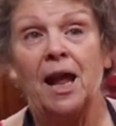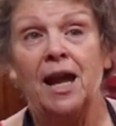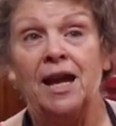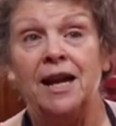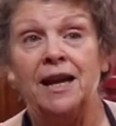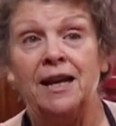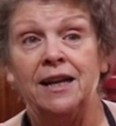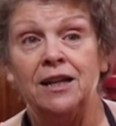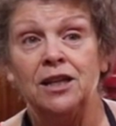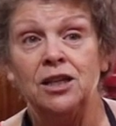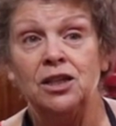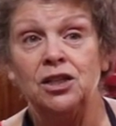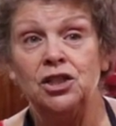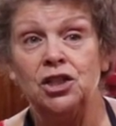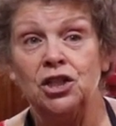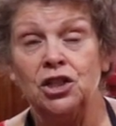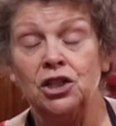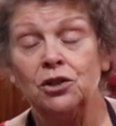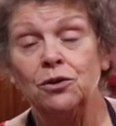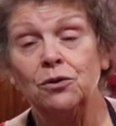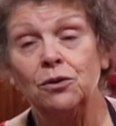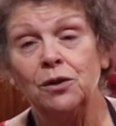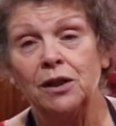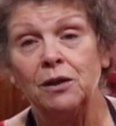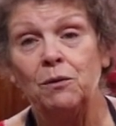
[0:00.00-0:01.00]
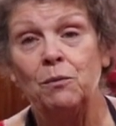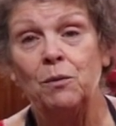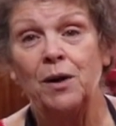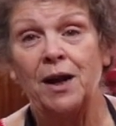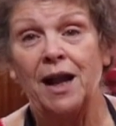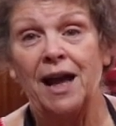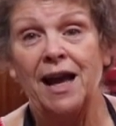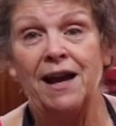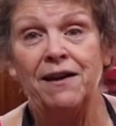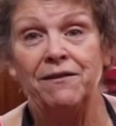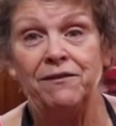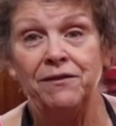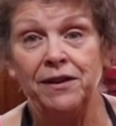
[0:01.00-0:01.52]
And generally when
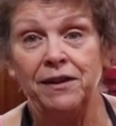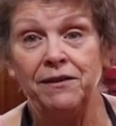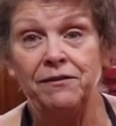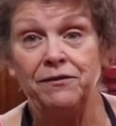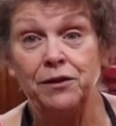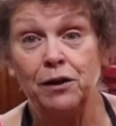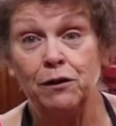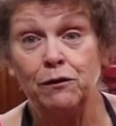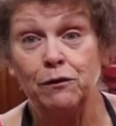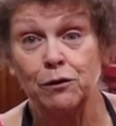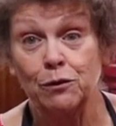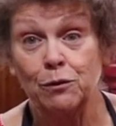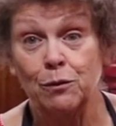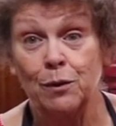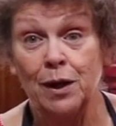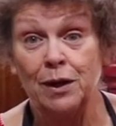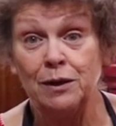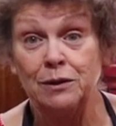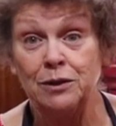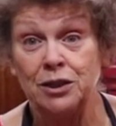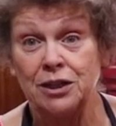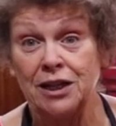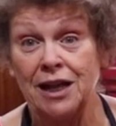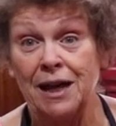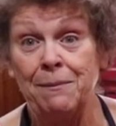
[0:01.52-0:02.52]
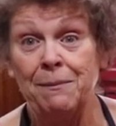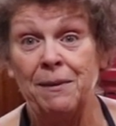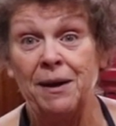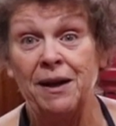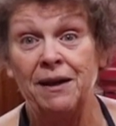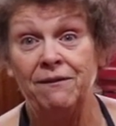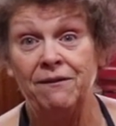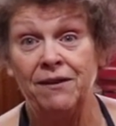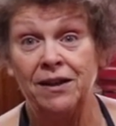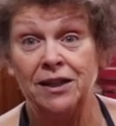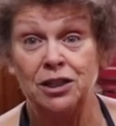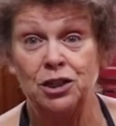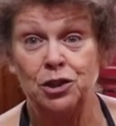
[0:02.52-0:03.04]
I have leftover roast, I
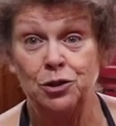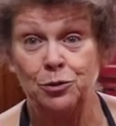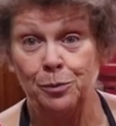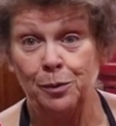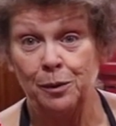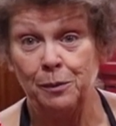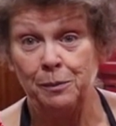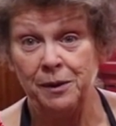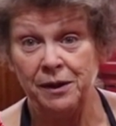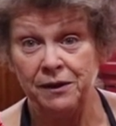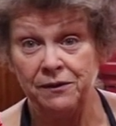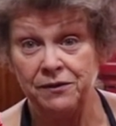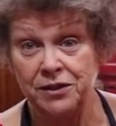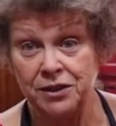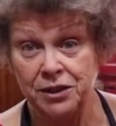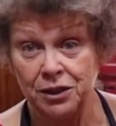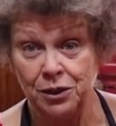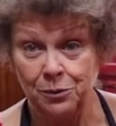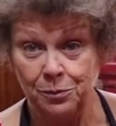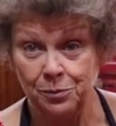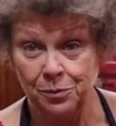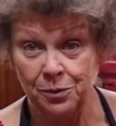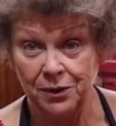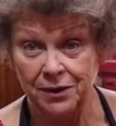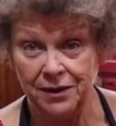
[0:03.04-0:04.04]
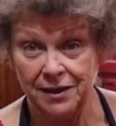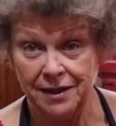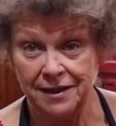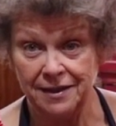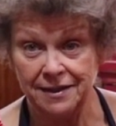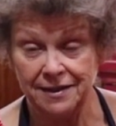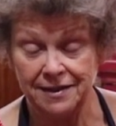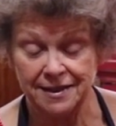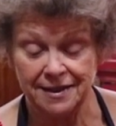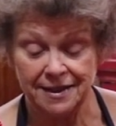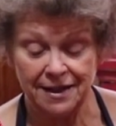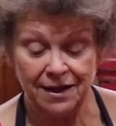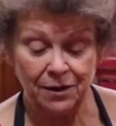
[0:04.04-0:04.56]
make vegetable beef soup with
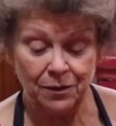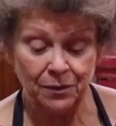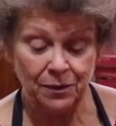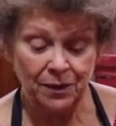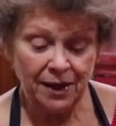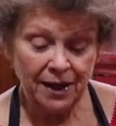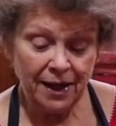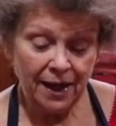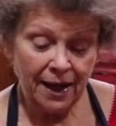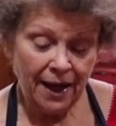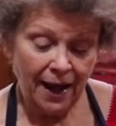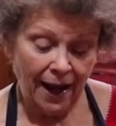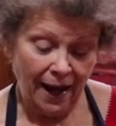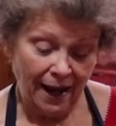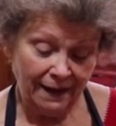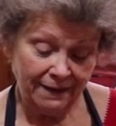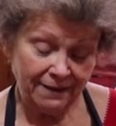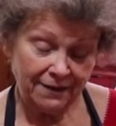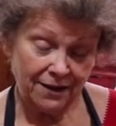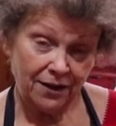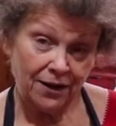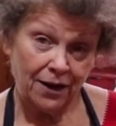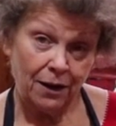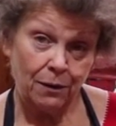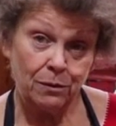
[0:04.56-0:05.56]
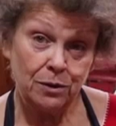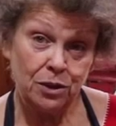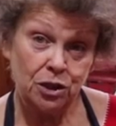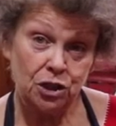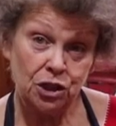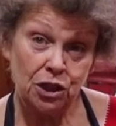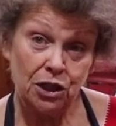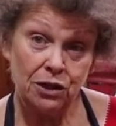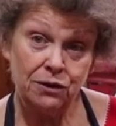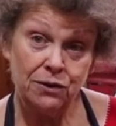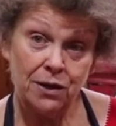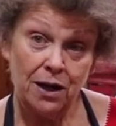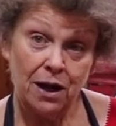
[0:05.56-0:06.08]
it. So I thought I would
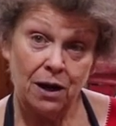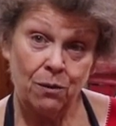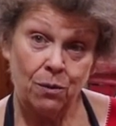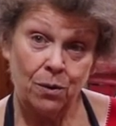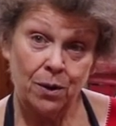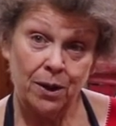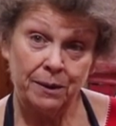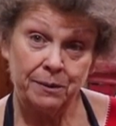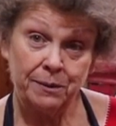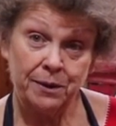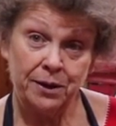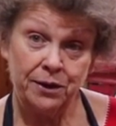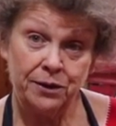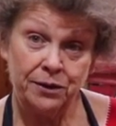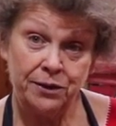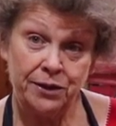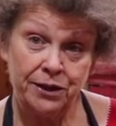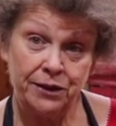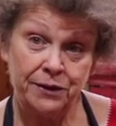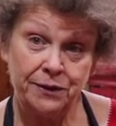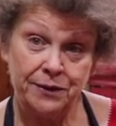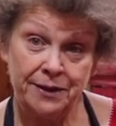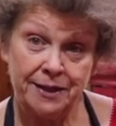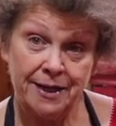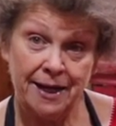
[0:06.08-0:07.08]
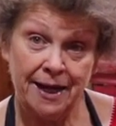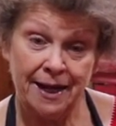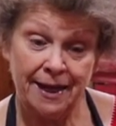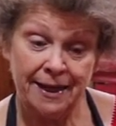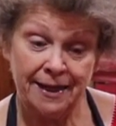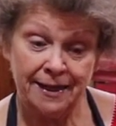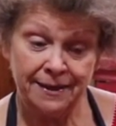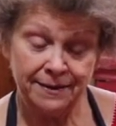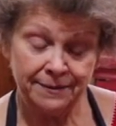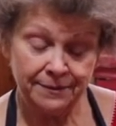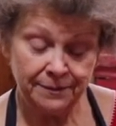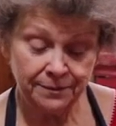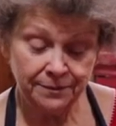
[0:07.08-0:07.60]
show y'all what I'm going to do
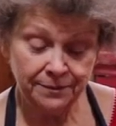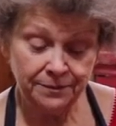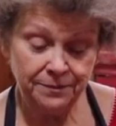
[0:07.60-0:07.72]
today.